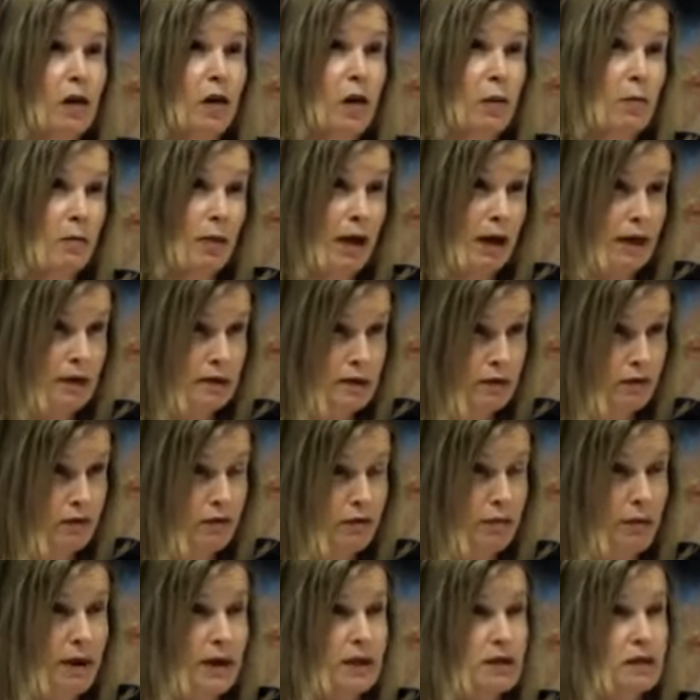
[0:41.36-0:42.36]
complex
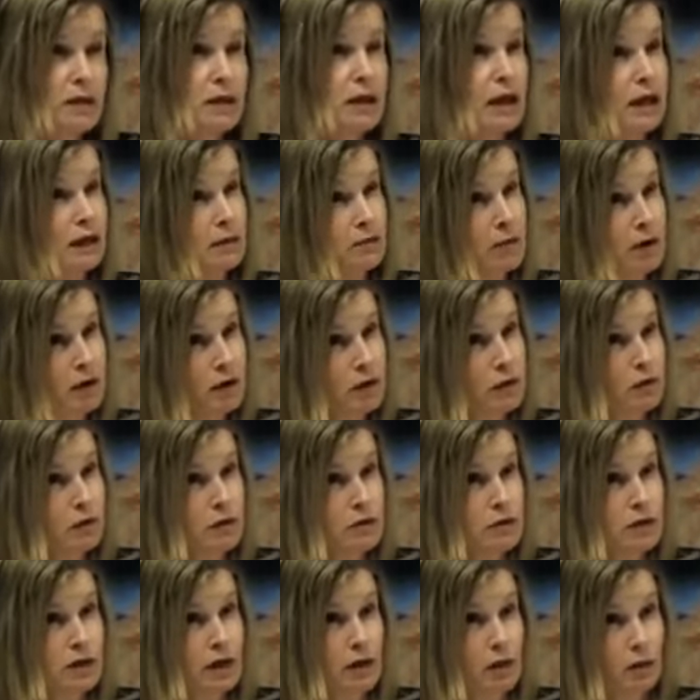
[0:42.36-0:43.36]
information, getting my
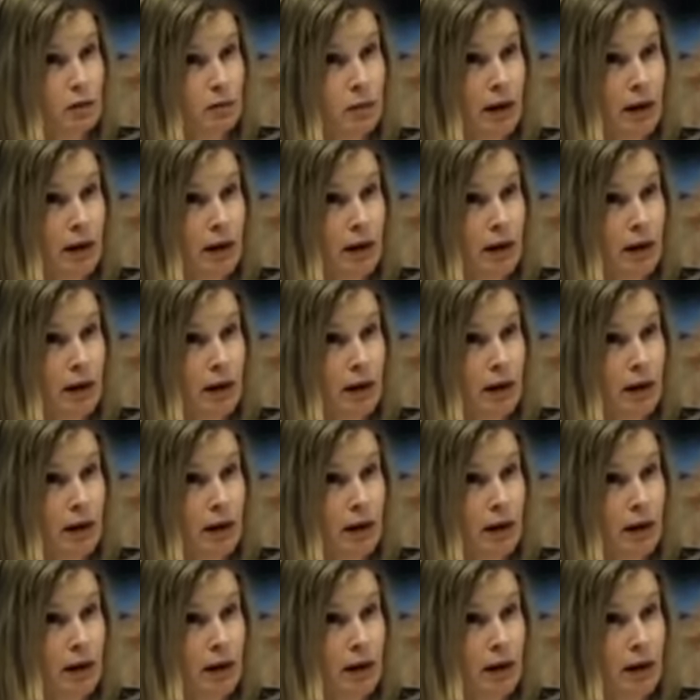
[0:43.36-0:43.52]
thoughts down on